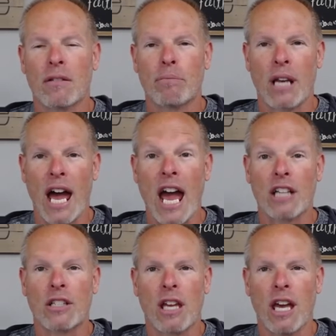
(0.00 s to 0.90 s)
But I
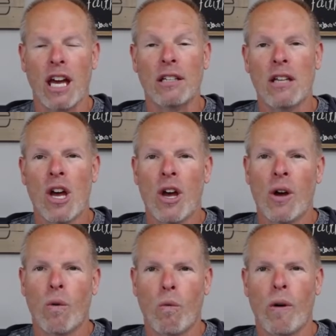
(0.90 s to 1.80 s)
ask again,
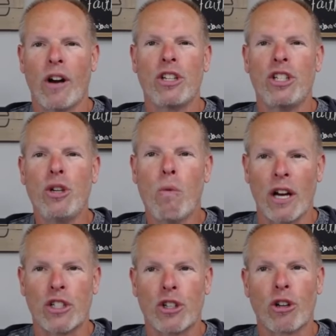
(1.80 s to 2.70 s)
where do you
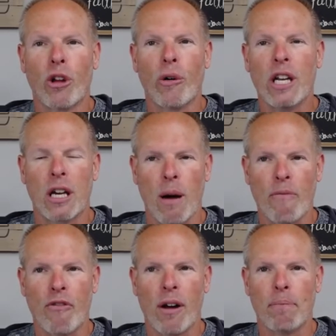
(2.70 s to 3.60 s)
want your glory to come
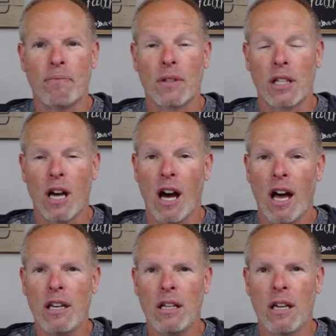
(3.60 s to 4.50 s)
from?
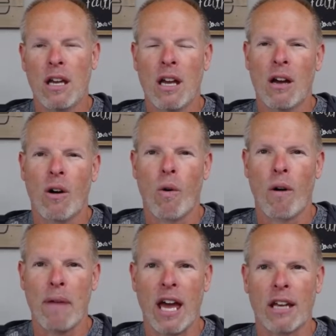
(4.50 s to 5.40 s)
God or
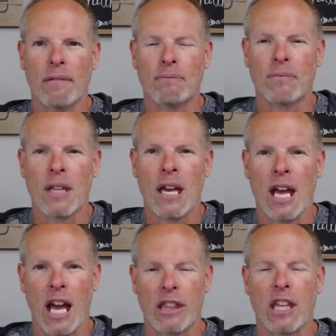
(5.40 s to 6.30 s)
men?
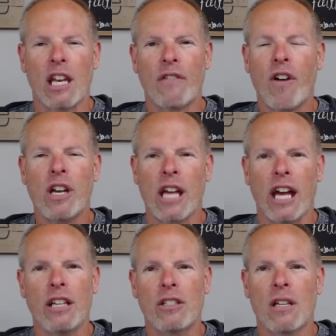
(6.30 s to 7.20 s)
At the end of our
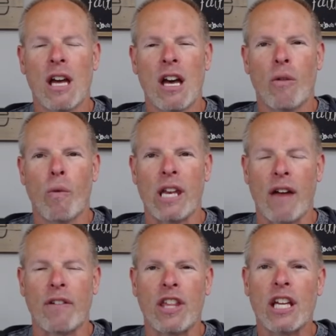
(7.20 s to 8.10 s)
days, when
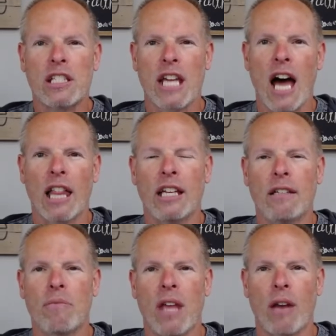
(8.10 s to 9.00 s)
everything's
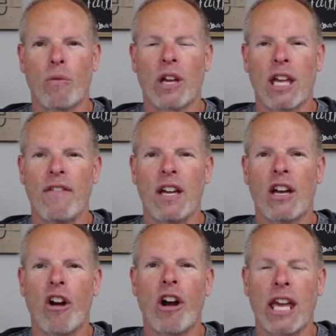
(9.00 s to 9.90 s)
tallied and we're giving
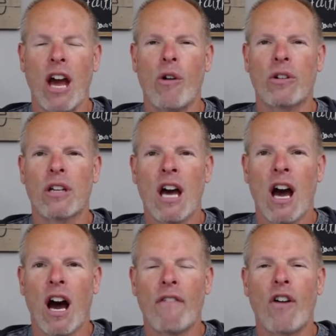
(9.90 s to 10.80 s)
our account
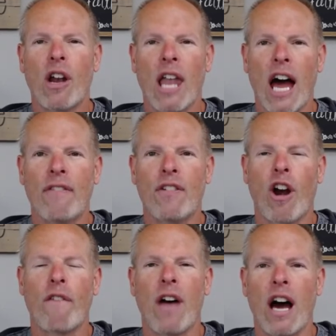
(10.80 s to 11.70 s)
of our life and
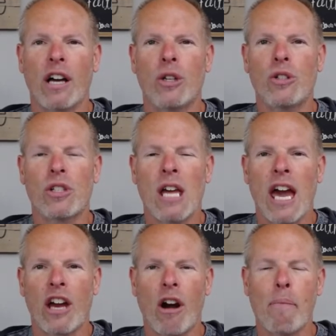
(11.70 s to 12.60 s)
our values
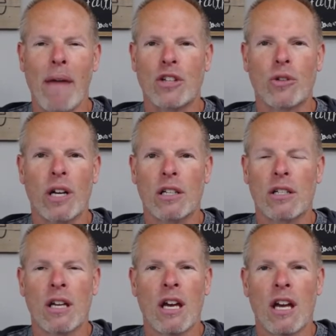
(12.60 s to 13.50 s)
and our
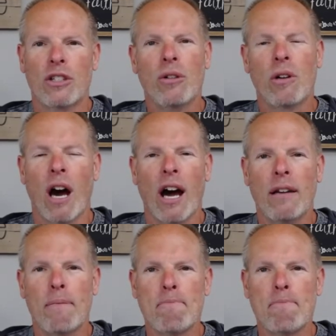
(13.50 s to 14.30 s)
metrics to God,